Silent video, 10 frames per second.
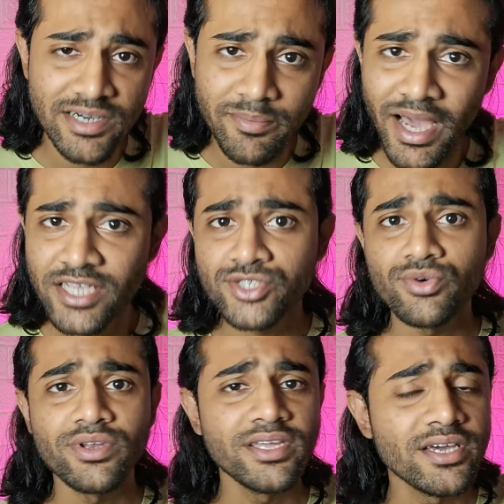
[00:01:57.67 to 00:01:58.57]
her
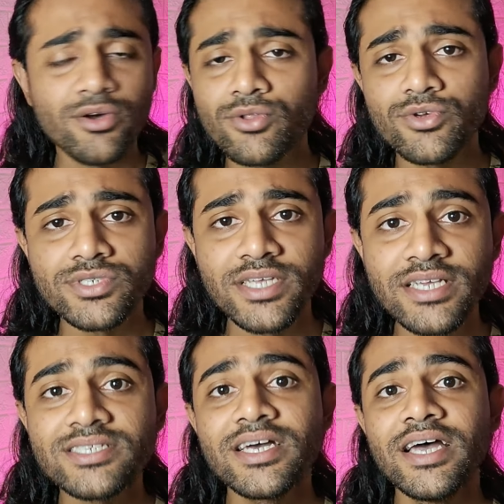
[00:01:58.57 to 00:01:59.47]
backstory and all those
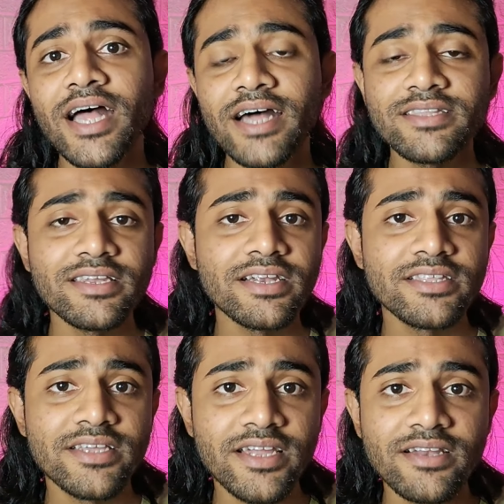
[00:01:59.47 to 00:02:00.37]
things and then
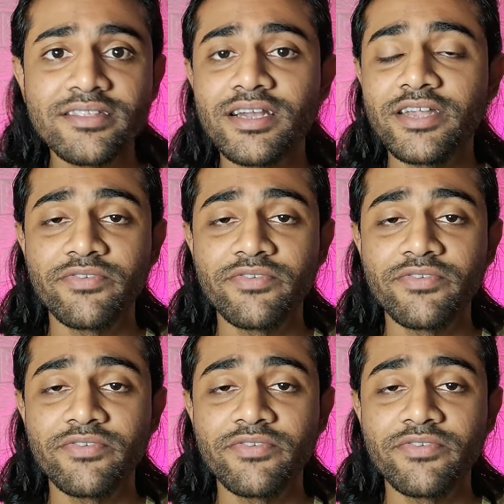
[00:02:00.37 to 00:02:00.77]
at the end they'll